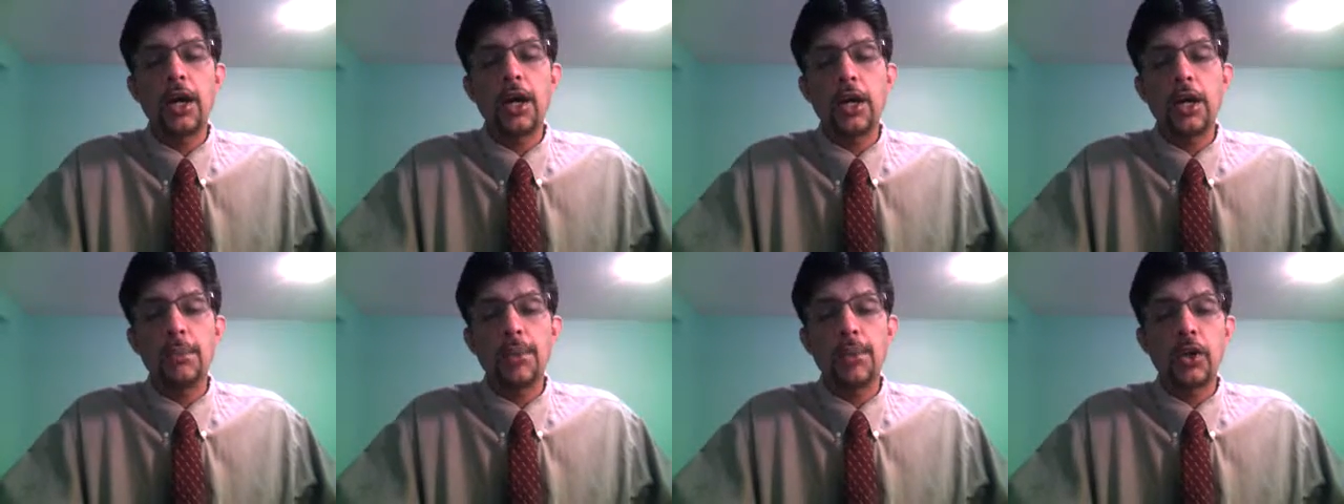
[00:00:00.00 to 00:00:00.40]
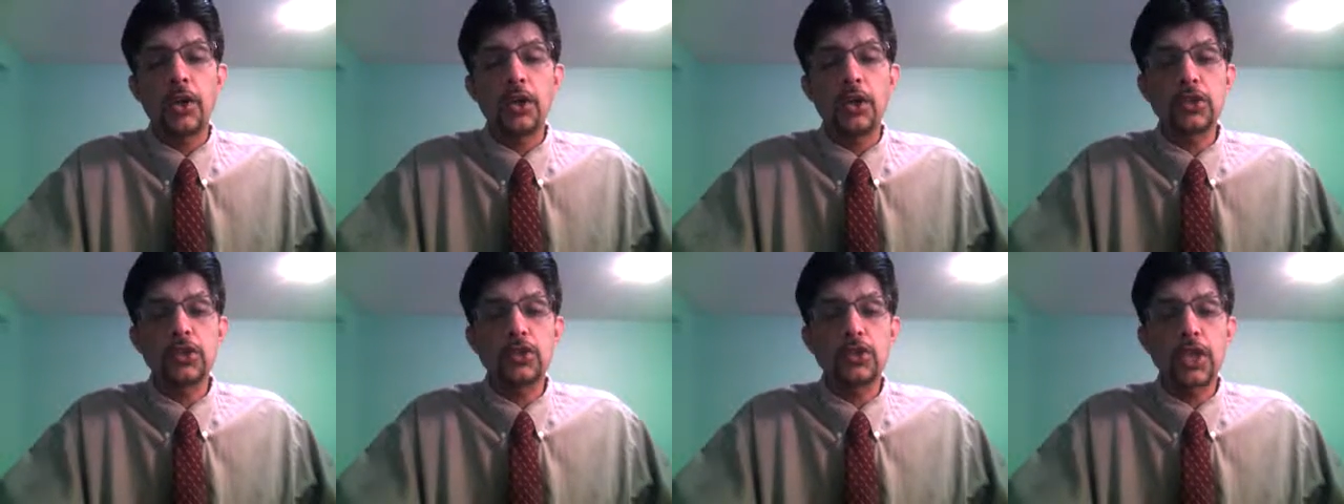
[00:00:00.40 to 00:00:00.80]

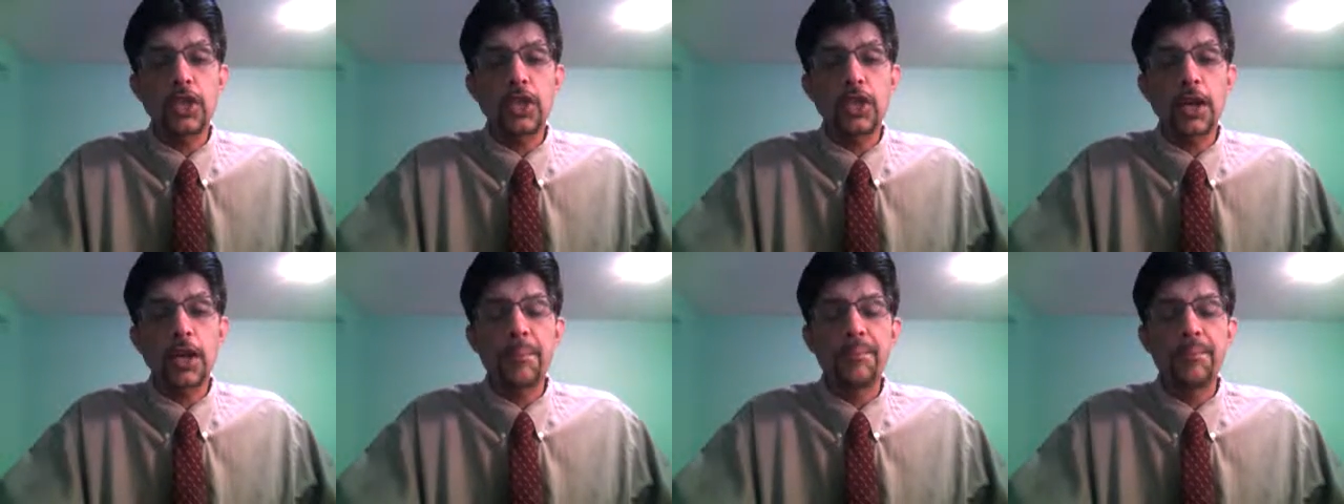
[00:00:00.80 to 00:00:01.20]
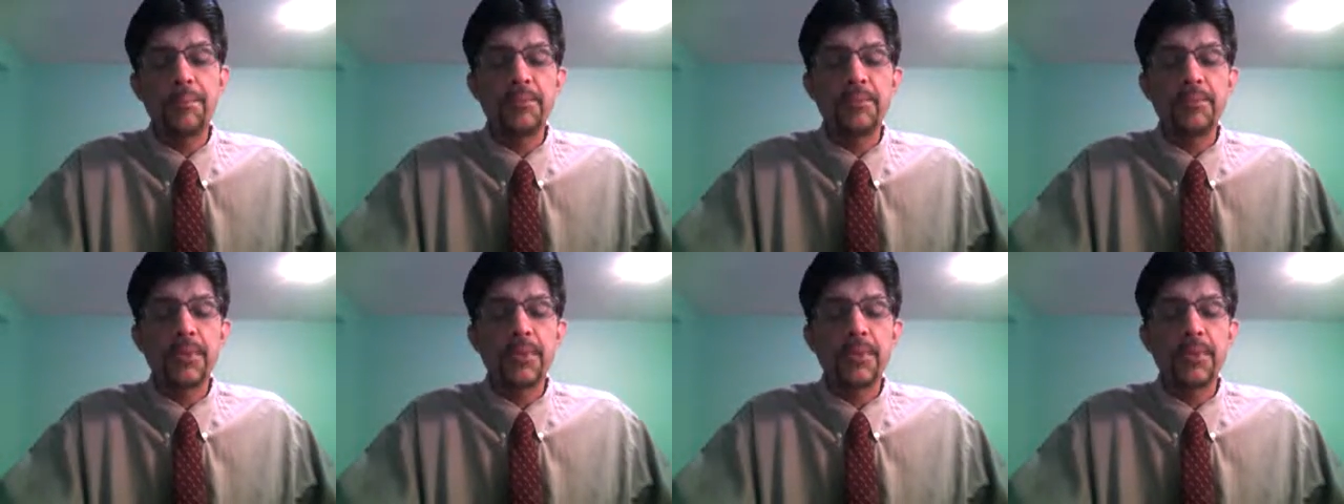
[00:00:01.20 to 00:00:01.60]
because
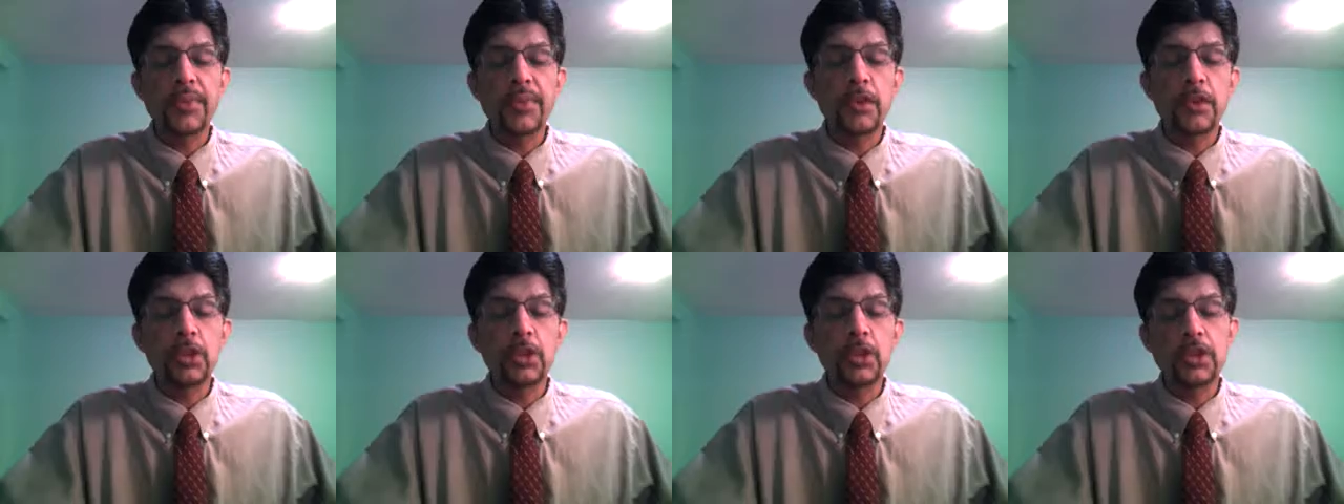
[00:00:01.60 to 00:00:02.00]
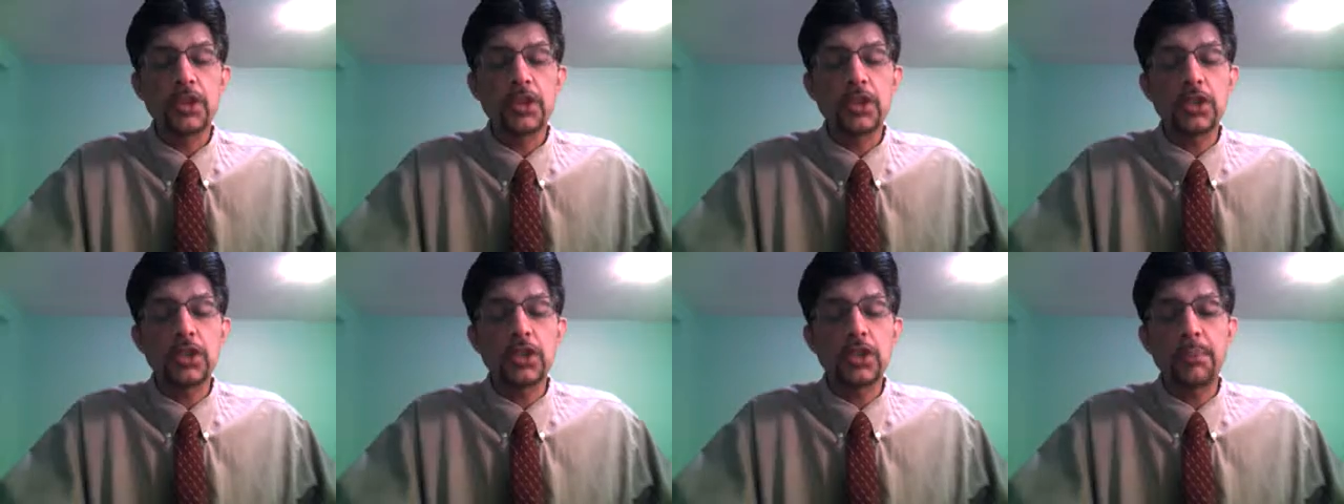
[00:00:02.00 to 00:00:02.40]
it was a
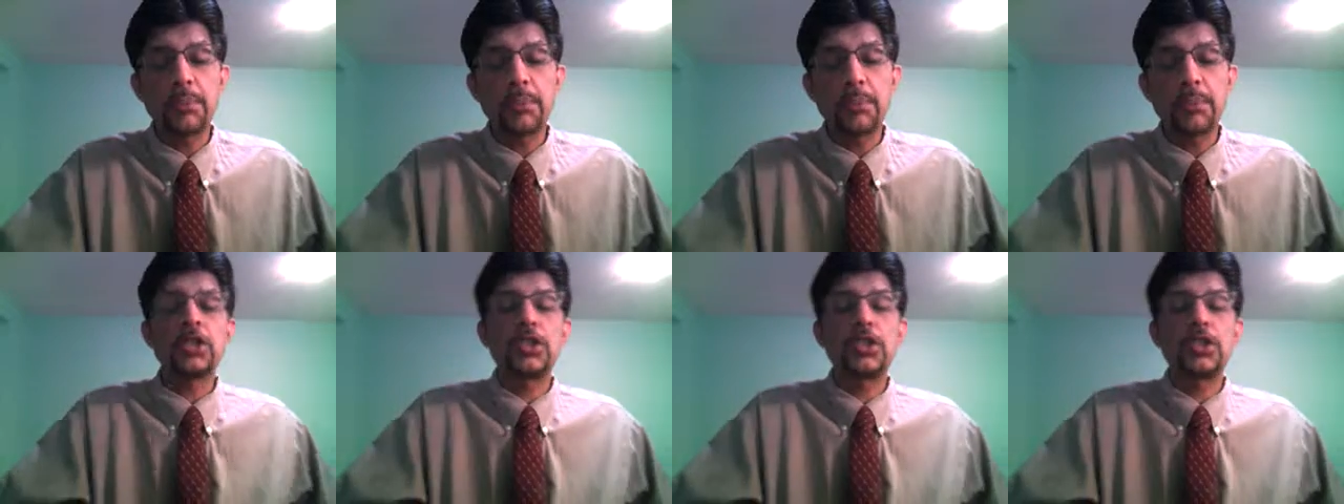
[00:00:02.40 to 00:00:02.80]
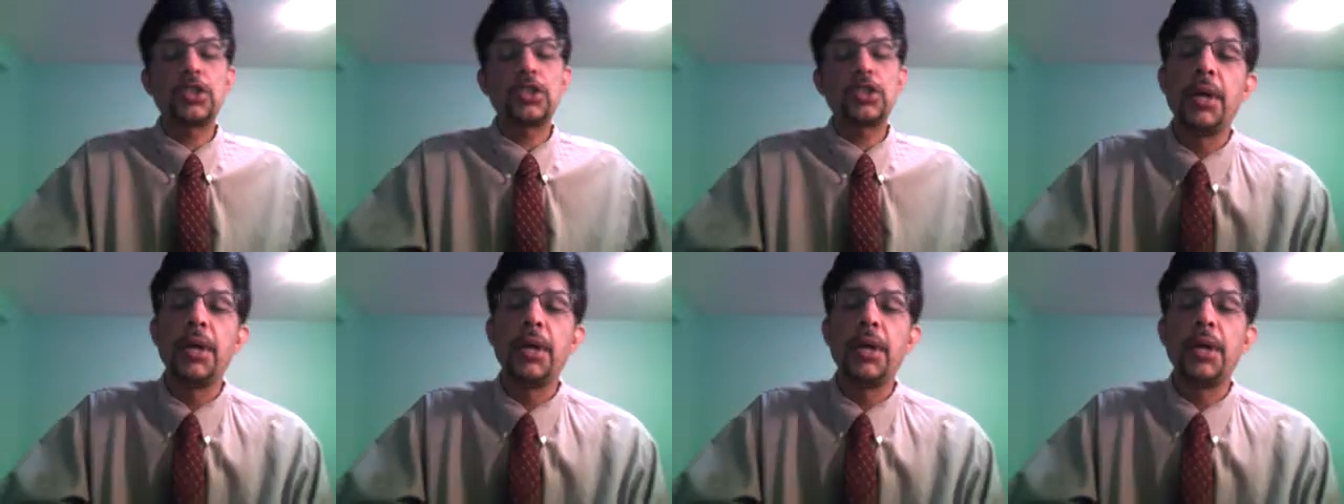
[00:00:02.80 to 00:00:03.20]
partnership
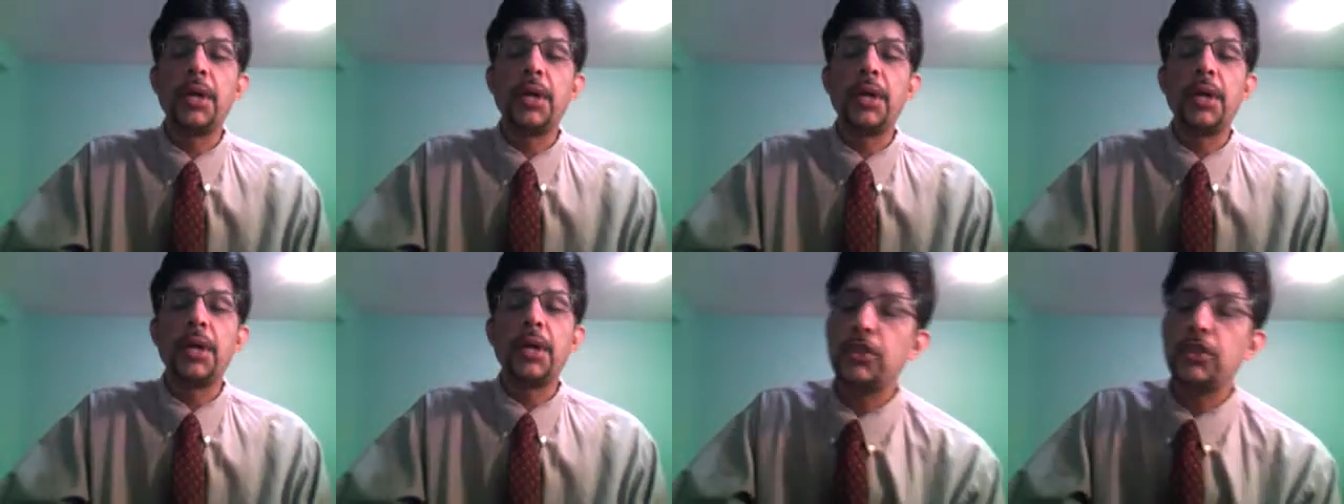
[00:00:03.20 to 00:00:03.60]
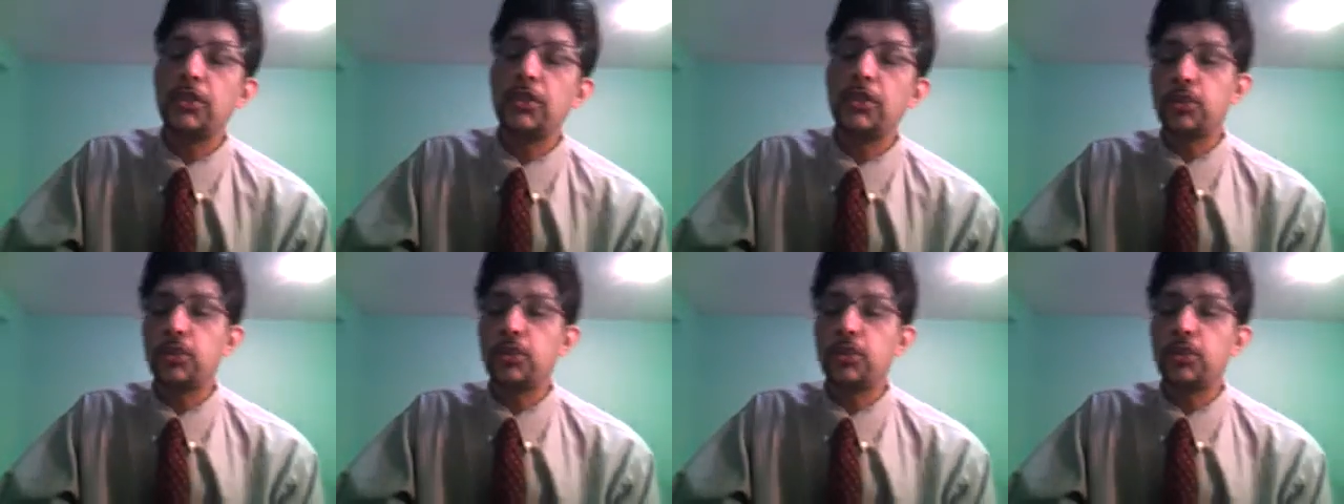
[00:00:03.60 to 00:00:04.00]

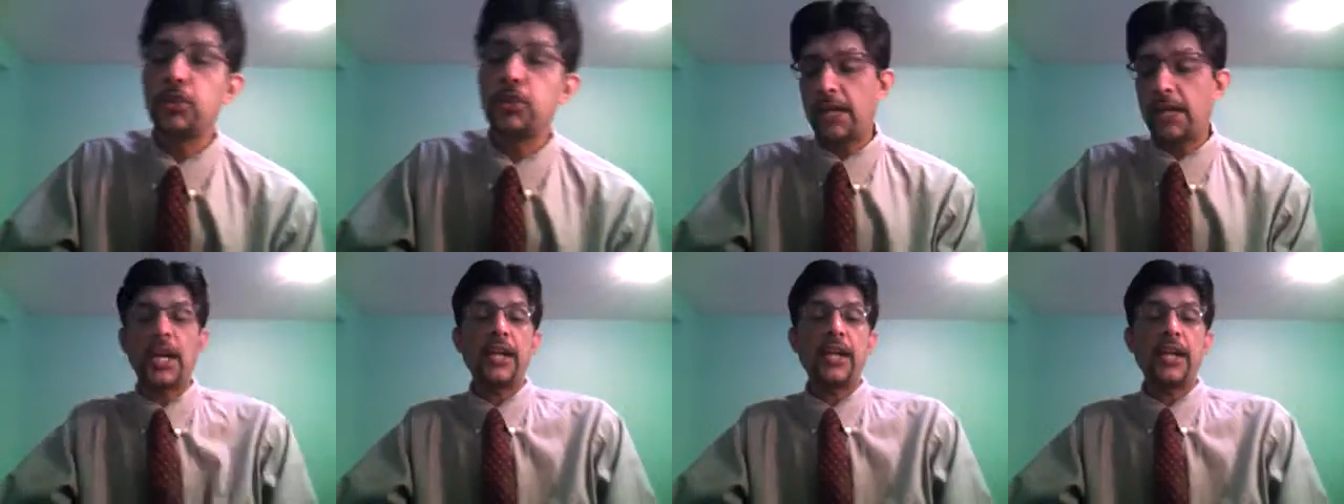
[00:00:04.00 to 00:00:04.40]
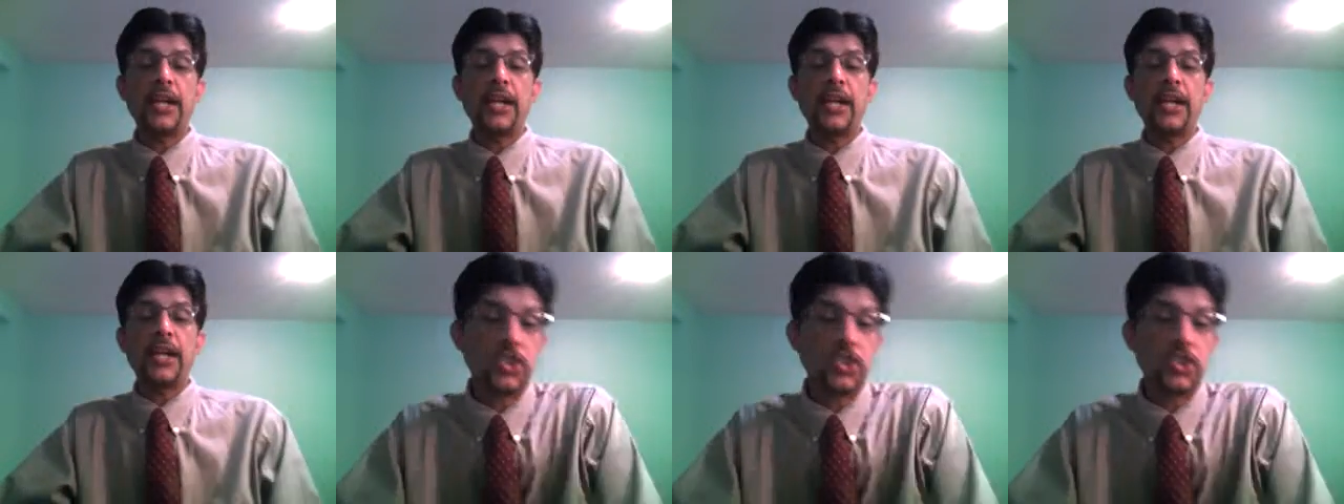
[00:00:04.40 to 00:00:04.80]
which added
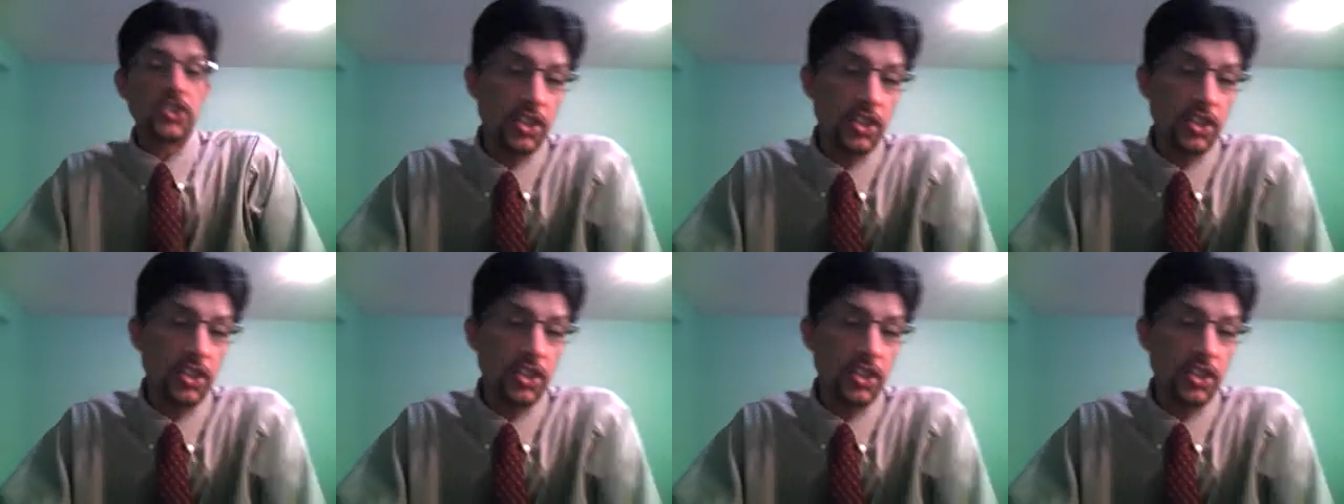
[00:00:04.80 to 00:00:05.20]
69